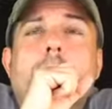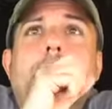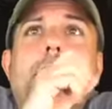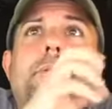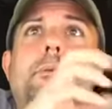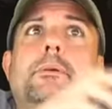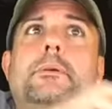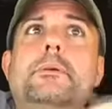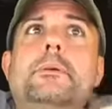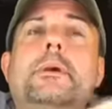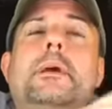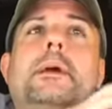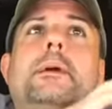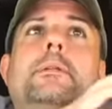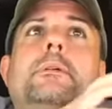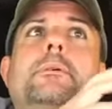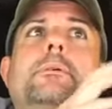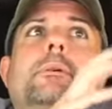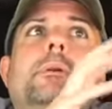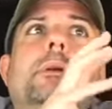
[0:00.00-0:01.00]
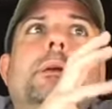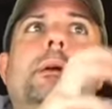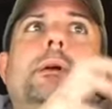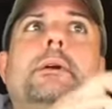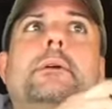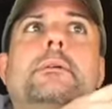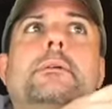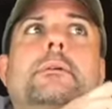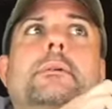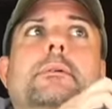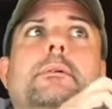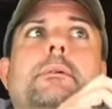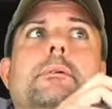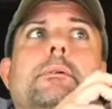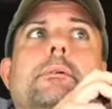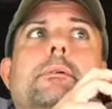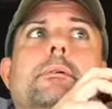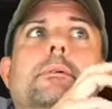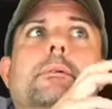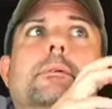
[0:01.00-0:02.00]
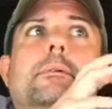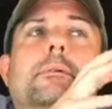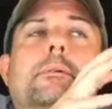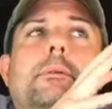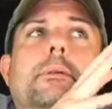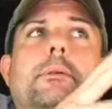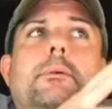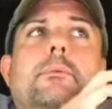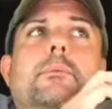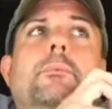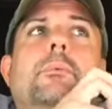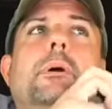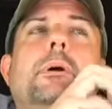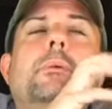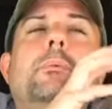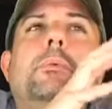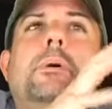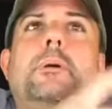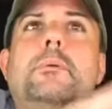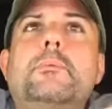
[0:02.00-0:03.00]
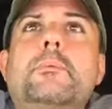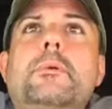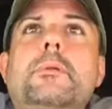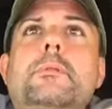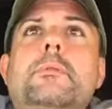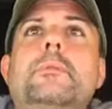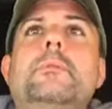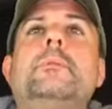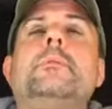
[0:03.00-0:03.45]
do you get, you know, what would,